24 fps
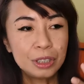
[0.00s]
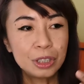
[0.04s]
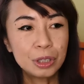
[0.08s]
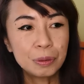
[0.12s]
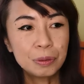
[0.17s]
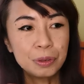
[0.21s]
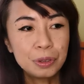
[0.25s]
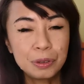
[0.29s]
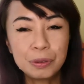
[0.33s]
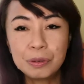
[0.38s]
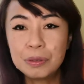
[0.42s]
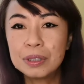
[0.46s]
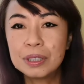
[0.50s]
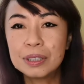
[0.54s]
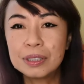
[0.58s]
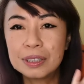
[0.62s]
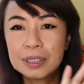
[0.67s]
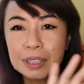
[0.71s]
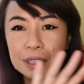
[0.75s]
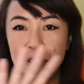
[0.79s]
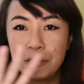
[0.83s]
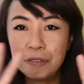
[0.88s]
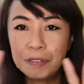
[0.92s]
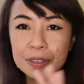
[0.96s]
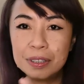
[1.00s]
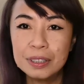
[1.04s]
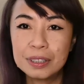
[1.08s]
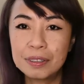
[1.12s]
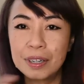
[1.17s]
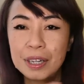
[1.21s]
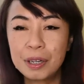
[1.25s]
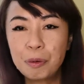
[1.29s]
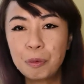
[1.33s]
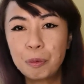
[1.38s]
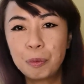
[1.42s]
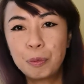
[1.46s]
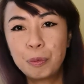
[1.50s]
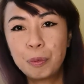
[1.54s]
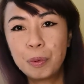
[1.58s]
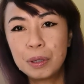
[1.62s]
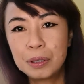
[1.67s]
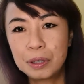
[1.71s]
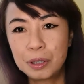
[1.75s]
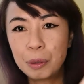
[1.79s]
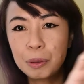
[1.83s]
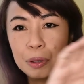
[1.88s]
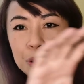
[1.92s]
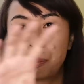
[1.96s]
shows you the surface, like
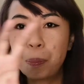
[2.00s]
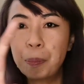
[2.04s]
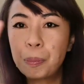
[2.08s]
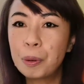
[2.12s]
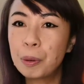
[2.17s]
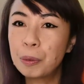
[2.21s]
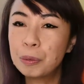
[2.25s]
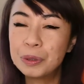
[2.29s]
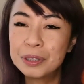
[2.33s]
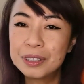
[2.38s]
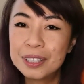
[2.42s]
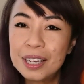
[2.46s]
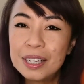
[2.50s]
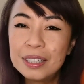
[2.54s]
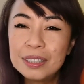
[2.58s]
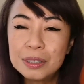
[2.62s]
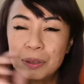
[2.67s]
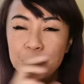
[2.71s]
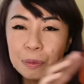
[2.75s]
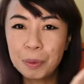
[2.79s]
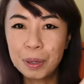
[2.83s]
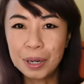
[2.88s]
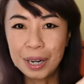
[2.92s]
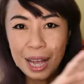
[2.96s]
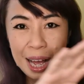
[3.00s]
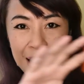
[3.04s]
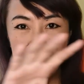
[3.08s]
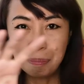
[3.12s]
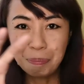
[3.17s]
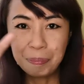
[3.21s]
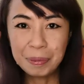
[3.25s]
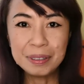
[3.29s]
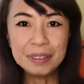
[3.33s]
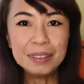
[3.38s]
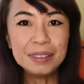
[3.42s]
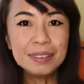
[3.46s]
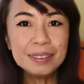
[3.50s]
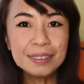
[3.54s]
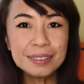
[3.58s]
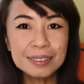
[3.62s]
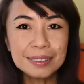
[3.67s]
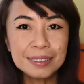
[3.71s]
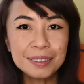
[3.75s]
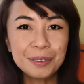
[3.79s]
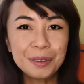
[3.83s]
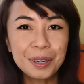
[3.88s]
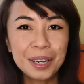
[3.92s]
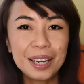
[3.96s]
the process, what
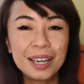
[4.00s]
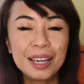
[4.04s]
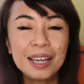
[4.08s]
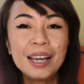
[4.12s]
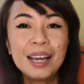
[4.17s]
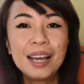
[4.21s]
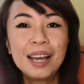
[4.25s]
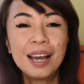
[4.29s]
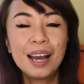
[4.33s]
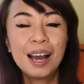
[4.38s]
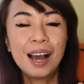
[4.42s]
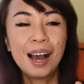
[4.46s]
happens, okay?